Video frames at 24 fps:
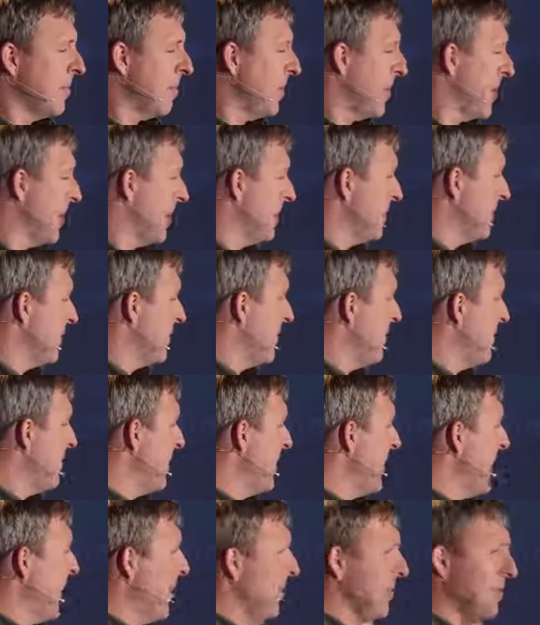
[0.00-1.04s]
because
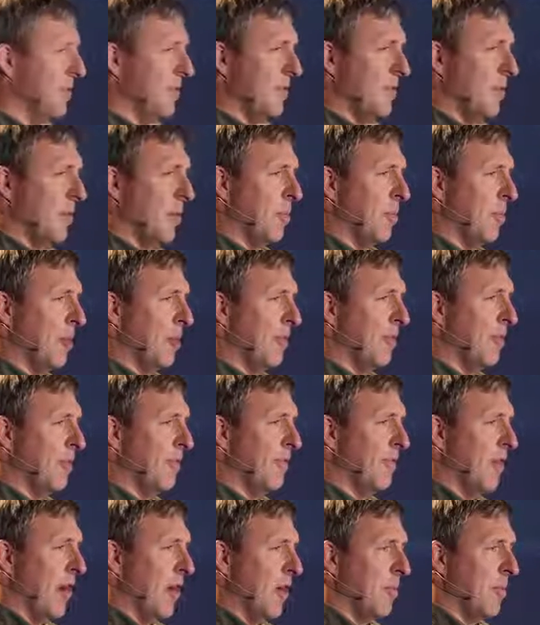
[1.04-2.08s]
something else interpreted the
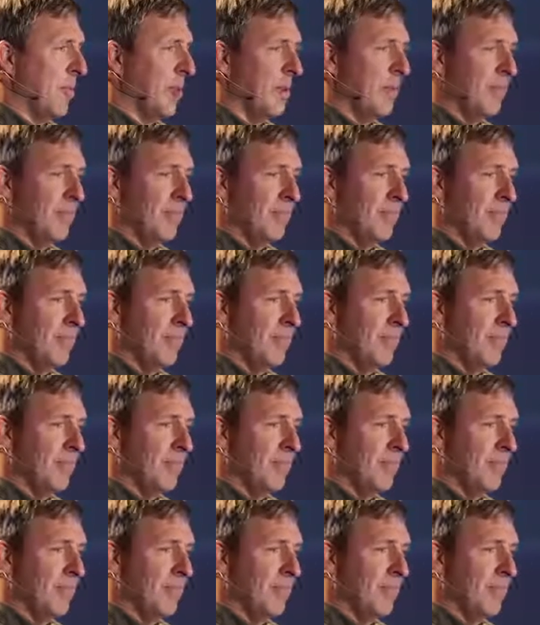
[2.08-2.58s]
environment.